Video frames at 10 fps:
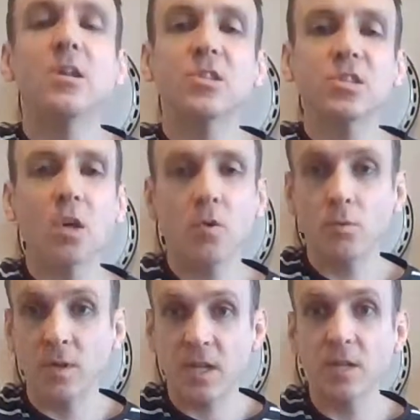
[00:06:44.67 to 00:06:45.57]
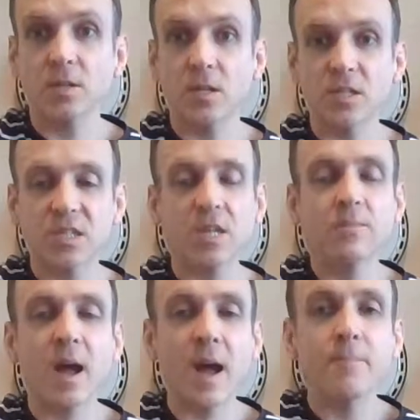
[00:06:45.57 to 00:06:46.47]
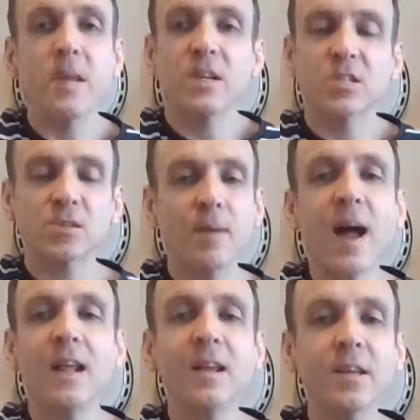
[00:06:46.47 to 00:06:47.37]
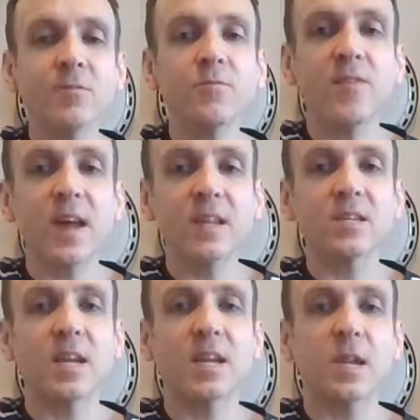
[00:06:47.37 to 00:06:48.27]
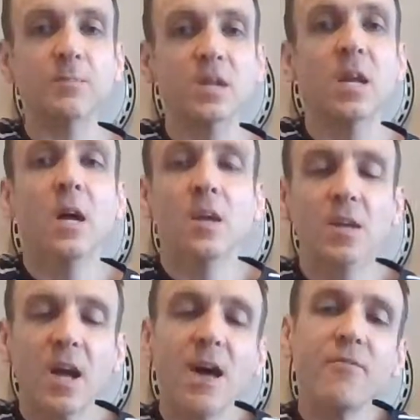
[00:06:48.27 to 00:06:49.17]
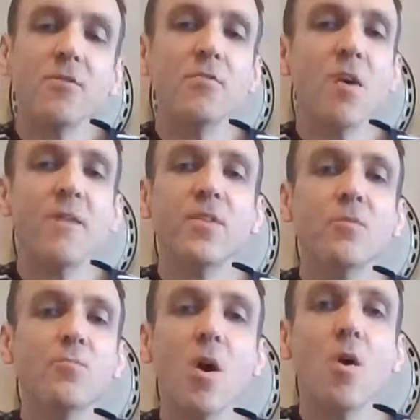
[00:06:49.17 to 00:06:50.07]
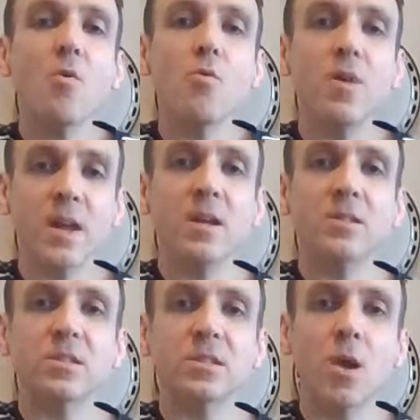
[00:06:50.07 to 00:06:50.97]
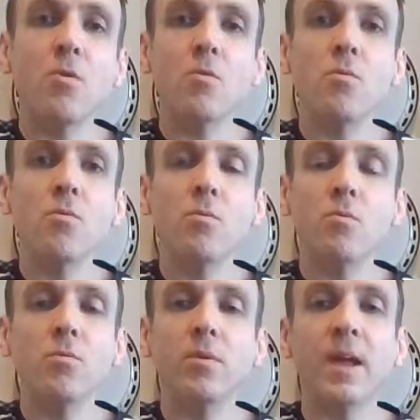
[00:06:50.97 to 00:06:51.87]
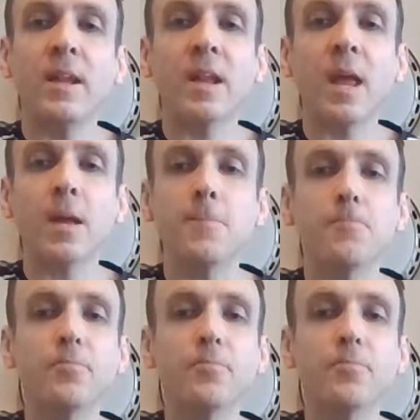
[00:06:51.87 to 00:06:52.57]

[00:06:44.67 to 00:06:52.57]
Stone, E, gonna see my smiling face. And then up to the cover of the Rolling Stone. And then A.